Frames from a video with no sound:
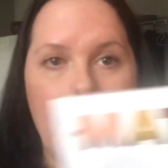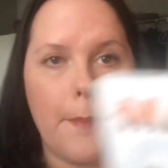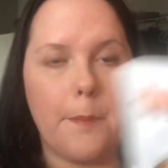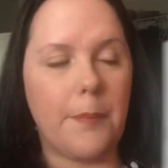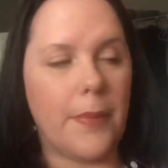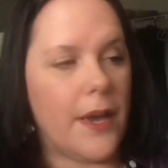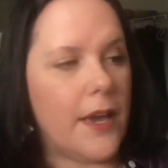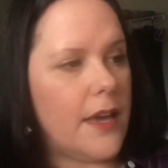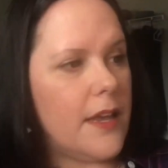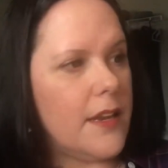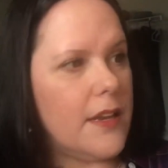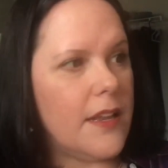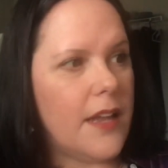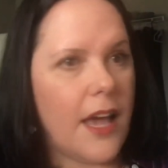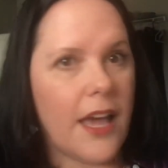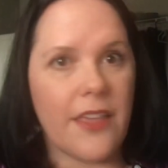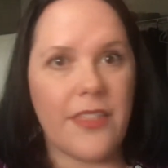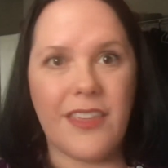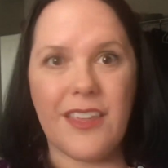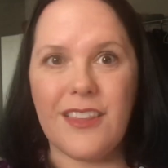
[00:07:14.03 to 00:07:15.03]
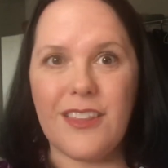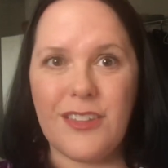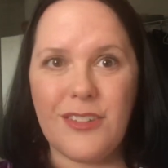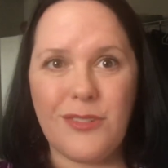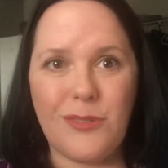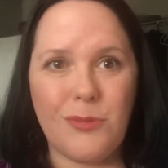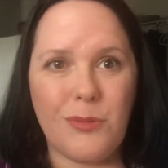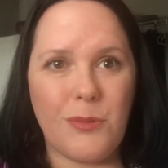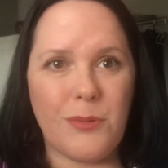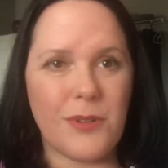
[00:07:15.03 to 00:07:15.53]
but I think this
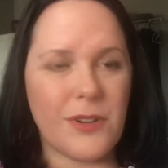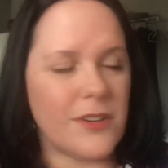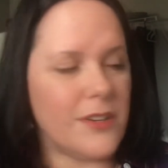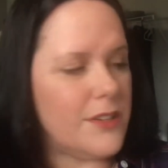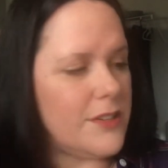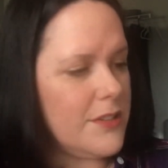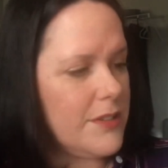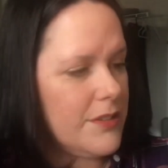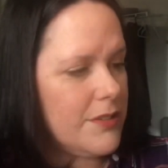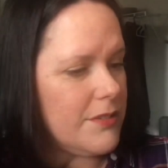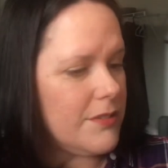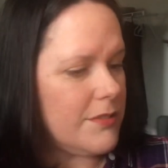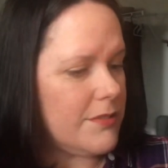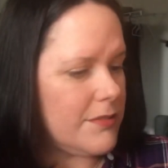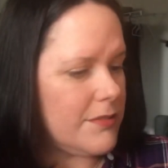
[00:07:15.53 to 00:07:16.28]
is what we're gonna do